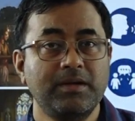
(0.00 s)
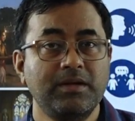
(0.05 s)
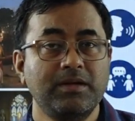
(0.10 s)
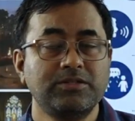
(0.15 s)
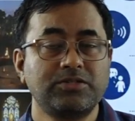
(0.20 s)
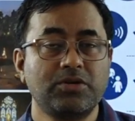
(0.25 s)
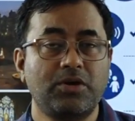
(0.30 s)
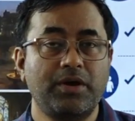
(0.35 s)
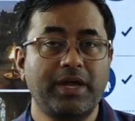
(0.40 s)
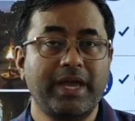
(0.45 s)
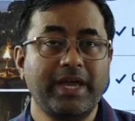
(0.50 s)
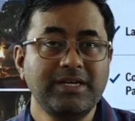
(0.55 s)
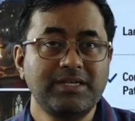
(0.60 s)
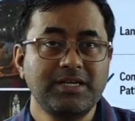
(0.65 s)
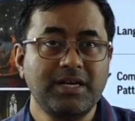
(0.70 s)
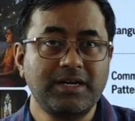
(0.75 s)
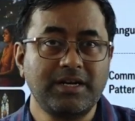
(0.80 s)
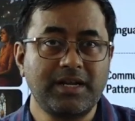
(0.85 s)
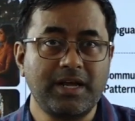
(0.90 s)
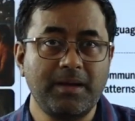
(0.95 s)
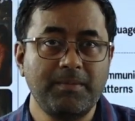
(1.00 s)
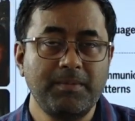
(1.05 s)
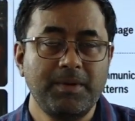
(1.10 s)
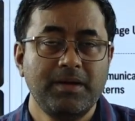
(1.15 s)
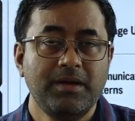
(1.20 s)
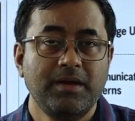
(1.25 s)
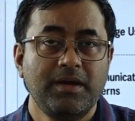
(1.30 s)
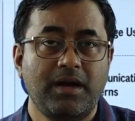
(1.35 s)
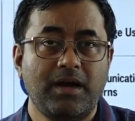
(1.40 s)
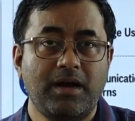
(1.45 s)
So ancient time,
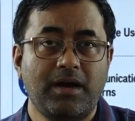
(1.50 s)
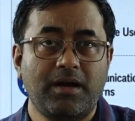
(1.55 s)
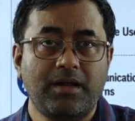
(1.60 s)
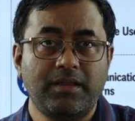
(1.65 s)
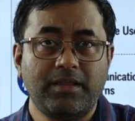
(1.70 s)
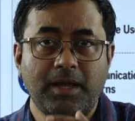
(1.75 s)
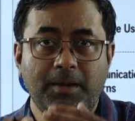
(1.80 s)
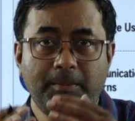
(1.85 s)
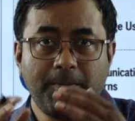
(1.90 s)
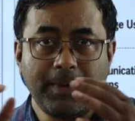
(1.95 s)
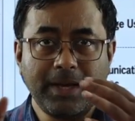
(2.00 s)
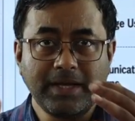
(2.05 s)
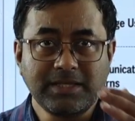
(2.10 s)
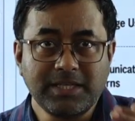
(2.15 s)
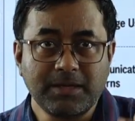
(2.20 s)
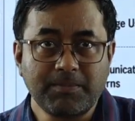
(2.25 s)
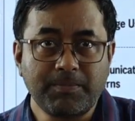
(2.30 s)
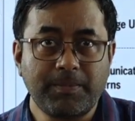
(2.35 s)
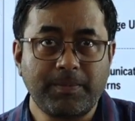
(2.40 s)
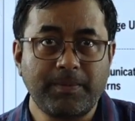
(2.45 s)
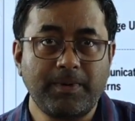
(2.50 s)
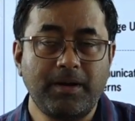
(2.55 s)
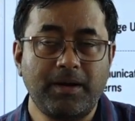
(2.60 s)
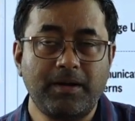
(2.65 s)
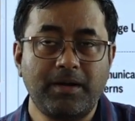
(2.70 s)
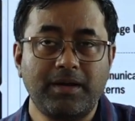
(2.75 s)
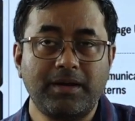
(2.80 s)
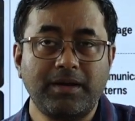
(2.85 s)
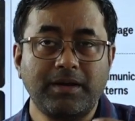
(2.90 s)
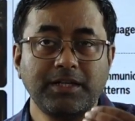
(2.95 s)
the basic
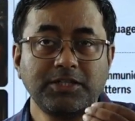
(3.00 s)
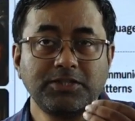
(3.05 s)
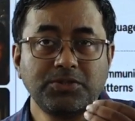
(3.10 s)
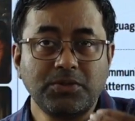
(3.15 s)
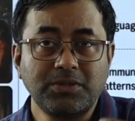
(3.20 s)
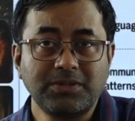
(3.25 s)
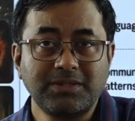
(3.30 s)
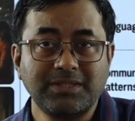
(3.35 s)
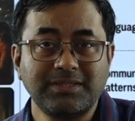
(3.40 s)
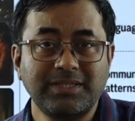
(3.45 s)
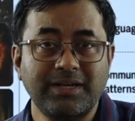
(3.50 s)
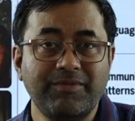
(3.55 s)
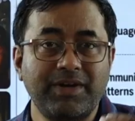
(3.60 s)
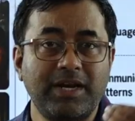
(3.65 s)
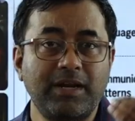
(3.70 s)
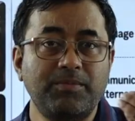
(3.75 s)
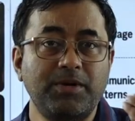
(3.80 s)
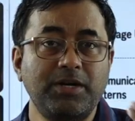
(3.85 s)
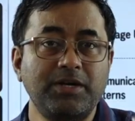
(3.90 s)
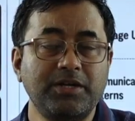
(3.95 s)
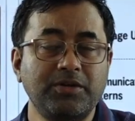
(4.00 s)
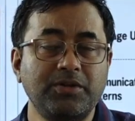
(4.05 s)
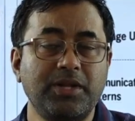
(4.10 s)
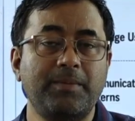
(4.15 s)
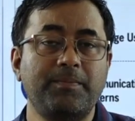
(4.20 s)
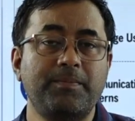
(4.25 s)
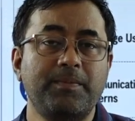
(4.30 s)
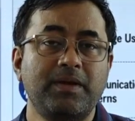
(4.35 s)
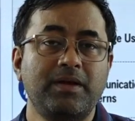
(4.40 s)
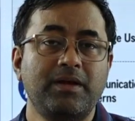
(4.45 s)
resources available to
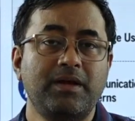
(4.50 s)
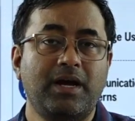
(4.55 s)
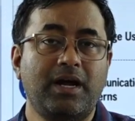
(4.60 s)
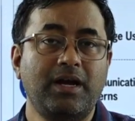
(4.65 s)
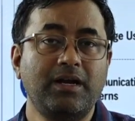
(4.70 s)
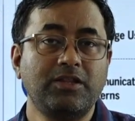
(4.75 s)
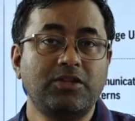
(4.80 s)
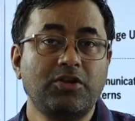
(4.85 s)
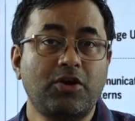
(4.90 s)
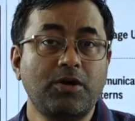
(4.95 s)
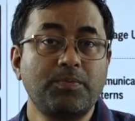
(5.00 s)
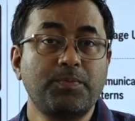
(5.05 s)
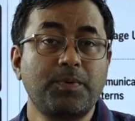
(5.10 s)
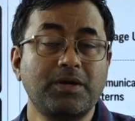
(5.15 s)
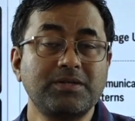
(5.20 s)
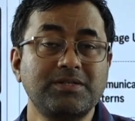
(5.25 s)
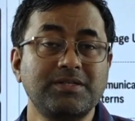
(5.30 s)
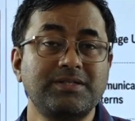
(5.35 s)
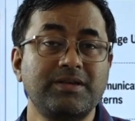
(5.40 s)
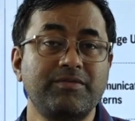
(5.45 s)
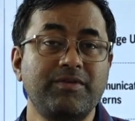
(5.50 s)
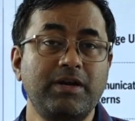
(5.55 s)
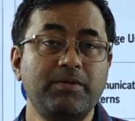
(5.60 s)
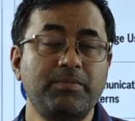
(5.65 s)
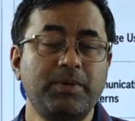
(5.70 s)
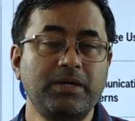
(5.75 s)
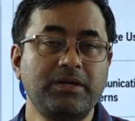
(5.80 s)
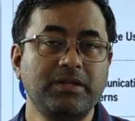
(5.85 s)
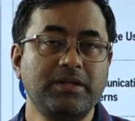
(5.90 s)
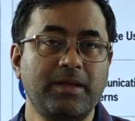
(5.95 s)
them and thought process
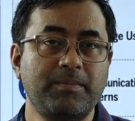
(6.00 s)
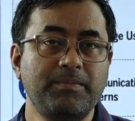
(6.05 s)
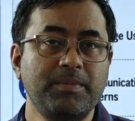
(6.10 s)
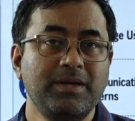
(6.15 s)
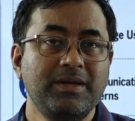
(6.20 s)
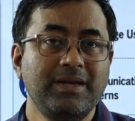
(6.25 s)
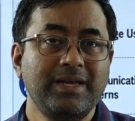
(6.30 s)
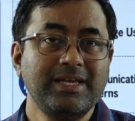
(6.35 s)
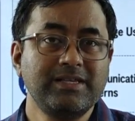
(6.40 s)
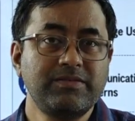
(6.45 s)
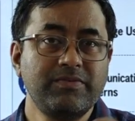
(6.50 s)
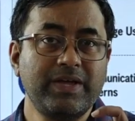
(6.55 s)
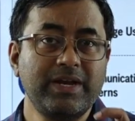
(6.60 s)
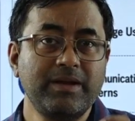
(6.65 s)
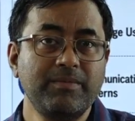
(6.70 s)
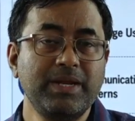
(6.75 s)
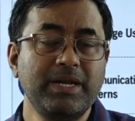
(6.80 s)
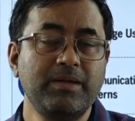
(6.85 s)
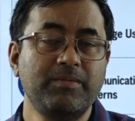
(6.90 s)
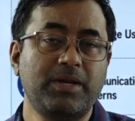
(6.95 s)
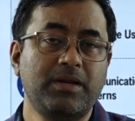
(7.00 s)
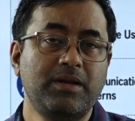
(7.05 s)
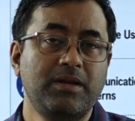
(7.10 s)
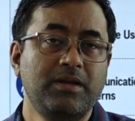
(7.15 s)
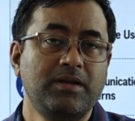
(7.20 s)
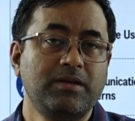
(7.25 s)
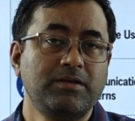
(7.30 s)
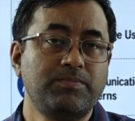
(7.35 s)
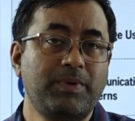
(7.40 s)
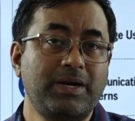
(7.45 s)
available to them is very minimal,
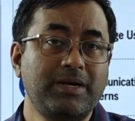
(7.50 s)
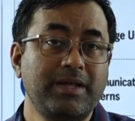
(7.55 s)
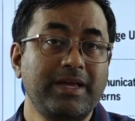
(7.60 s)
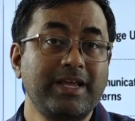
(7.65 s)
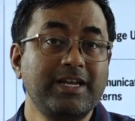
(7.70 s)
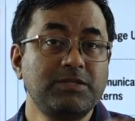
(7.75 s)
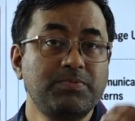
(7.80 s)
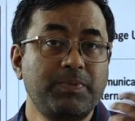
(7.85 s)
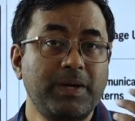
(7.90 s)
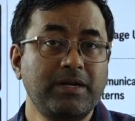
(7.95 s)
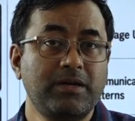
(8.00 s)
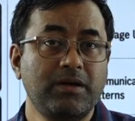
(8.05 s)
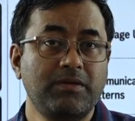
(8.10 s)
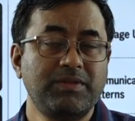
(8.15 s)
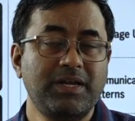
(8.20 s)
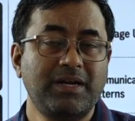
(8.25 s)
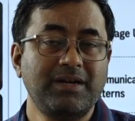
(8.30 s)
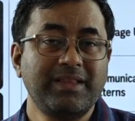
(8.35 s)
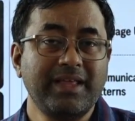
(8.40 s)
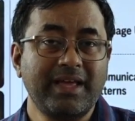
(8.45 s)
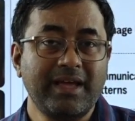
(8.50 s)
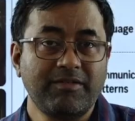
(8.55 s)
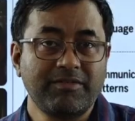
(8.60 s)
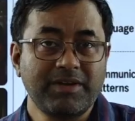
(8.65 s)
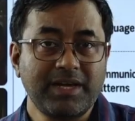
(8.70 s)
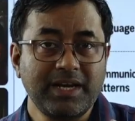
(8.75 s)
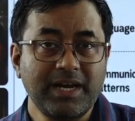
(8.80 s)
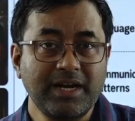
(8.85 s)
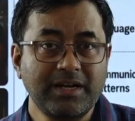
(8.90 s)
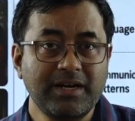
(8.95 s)
but in spite of that they have
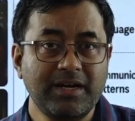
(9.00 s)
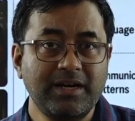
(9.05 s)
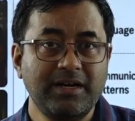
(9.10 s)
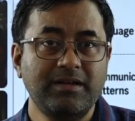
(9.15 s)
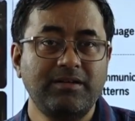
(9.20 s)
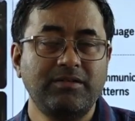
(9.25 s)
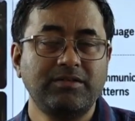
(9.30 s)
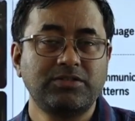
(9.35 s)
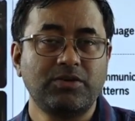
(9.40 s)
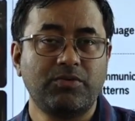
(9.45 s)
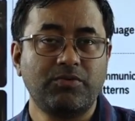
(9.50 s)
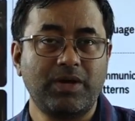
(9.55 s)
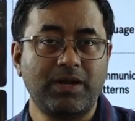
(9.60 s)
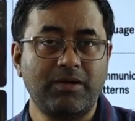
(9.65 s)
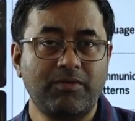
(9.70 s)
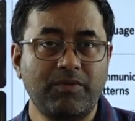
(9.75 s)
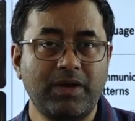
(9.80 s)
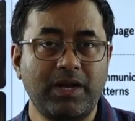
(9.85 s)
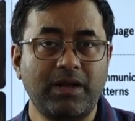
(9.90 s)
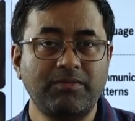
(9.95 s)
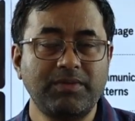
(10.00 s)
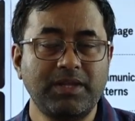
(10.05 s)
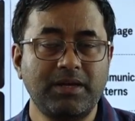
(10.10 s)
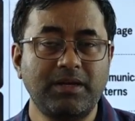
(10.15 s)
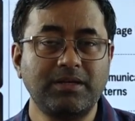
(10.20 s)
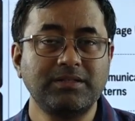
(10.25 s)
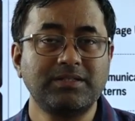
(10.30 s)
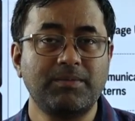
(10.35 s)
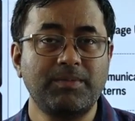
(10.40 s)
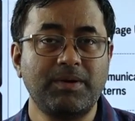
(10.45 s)
created some
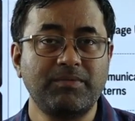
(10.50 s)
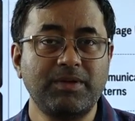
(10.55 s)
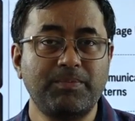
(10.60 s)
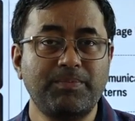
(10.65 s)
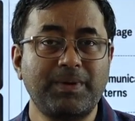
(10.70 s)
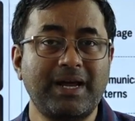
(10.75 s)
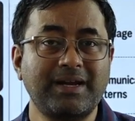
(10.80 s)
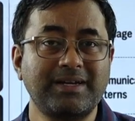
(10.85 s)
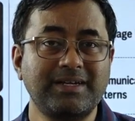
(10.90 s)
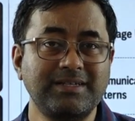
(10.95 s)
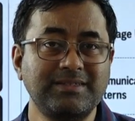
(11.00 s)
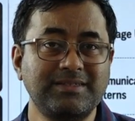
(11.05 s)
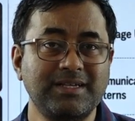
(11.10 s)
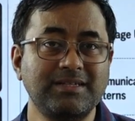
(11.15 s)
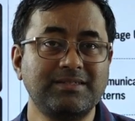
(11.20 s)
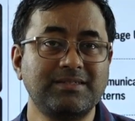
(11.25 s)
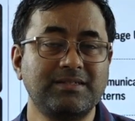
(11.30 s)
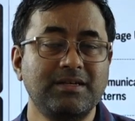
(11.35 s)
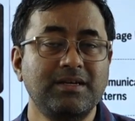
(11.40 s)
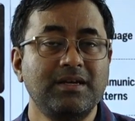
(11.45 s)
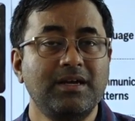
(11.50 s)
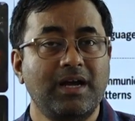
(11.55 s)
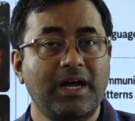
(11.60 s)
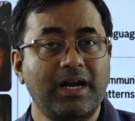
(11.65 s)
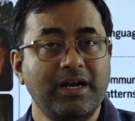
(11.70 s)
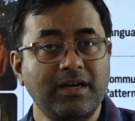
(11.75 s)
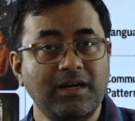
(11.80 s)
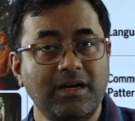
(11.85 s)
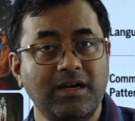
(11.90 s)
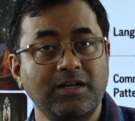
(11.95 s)
of the practices,
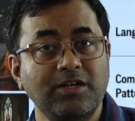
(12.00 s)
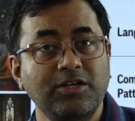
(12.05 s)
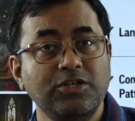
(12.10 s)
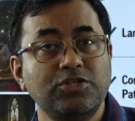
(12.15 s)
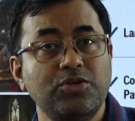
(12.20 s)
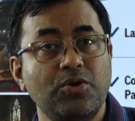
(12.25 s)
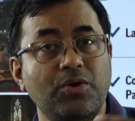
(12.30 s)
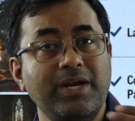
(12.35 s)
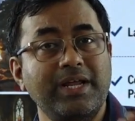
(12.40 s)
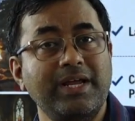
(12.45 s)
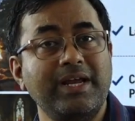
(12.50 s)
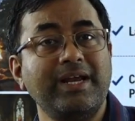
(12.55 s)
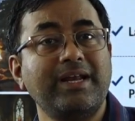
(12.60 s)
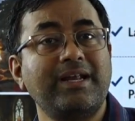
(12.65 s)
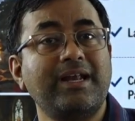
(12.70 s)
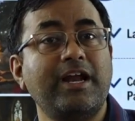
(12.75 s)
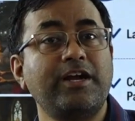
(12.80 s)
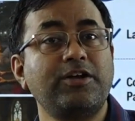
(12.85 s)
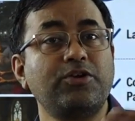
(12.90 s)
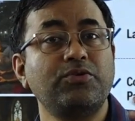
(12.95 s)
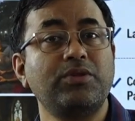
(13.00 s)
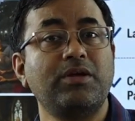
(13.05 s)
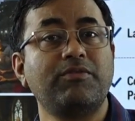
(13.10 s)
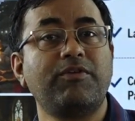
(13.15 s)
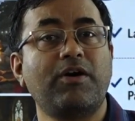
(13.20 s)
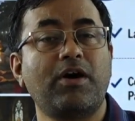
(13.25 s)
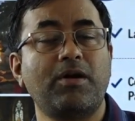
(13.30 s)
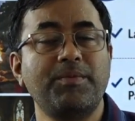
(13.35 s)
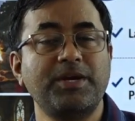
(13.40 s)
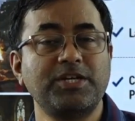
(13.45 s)
and slowly it led to the
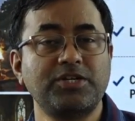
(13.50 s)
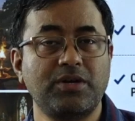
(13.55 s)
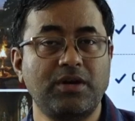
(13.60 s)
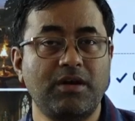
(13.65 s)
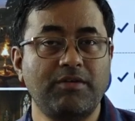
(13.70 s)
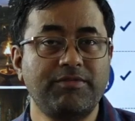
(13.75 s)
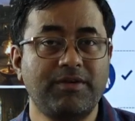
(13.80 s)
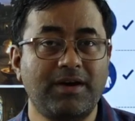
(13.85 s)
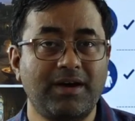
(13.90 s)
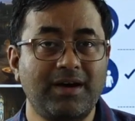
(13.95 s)
formation of